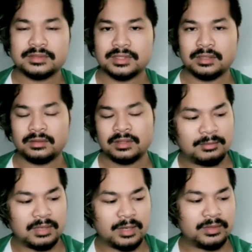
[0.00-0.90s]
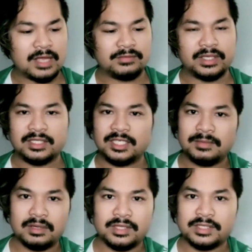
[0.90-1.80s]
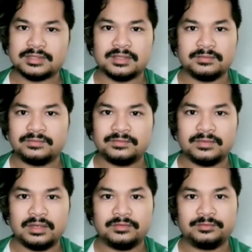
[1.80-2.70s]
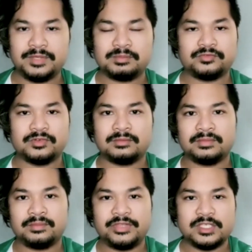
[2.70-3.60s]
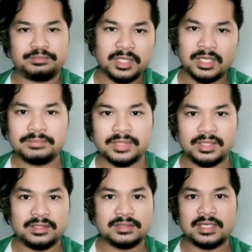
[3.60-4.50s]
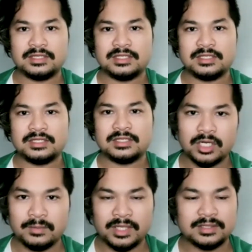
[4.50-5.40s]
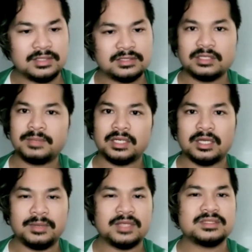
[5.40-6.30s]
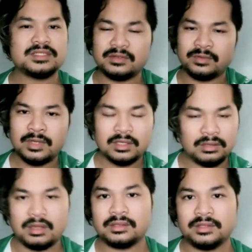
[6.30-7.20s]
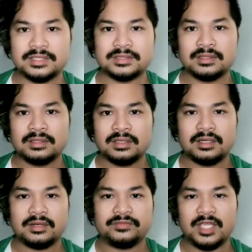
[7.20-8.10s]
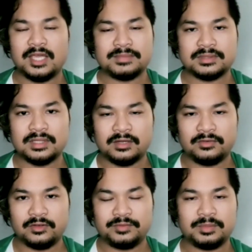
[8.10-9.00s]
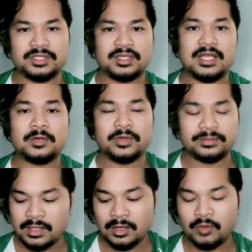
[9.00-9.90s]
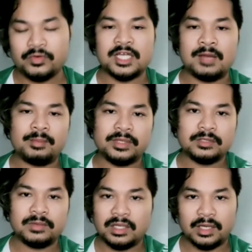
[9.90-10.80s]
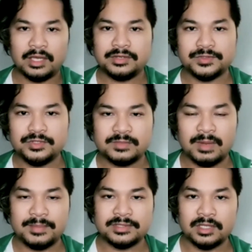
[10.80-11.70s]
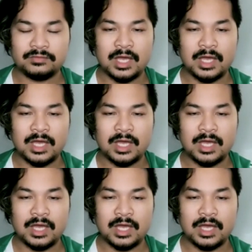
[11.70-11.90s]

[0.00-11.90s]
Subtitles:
So I would have like email lists of people from these big companies and these smaller companies and these independent companies. It's just a long list of names of people to connect with. Over time, I'm like, you know what? I can just do this by myself.